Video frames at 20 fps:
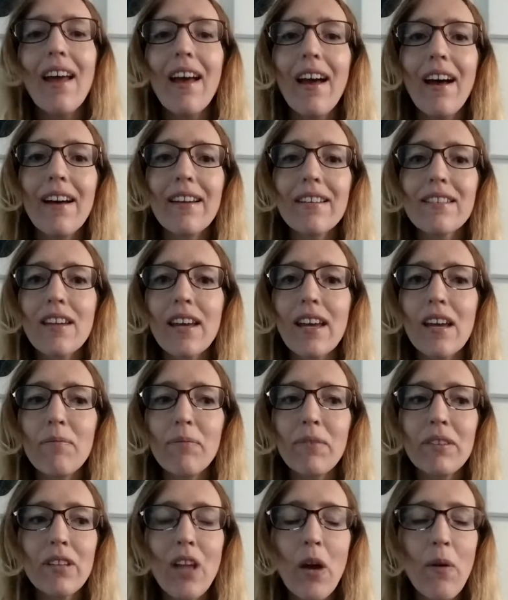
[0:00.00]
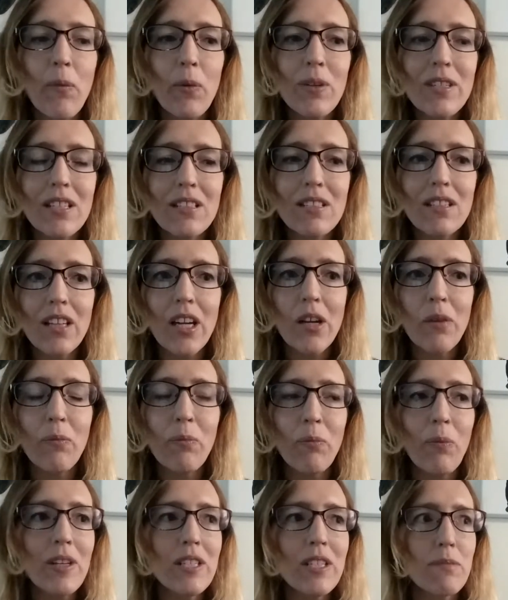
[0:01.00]
and wanting to know
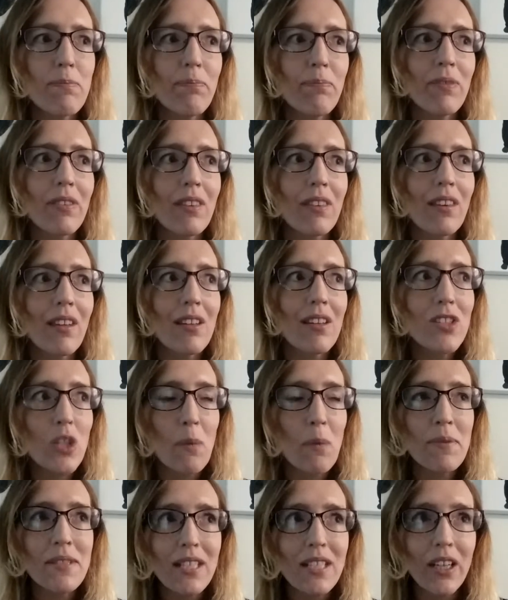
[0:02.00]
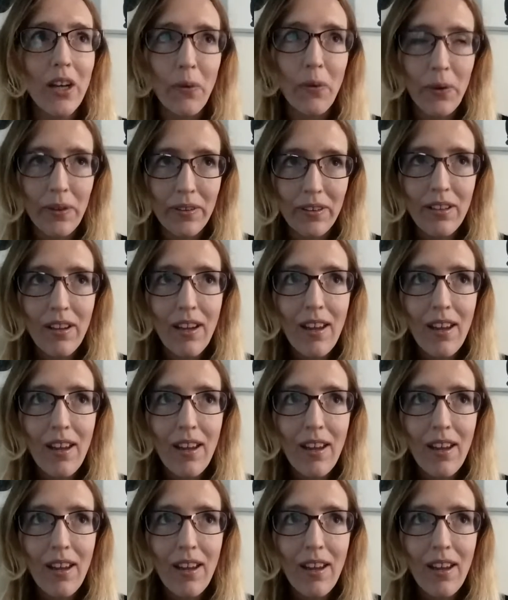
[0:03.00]
which shops to go on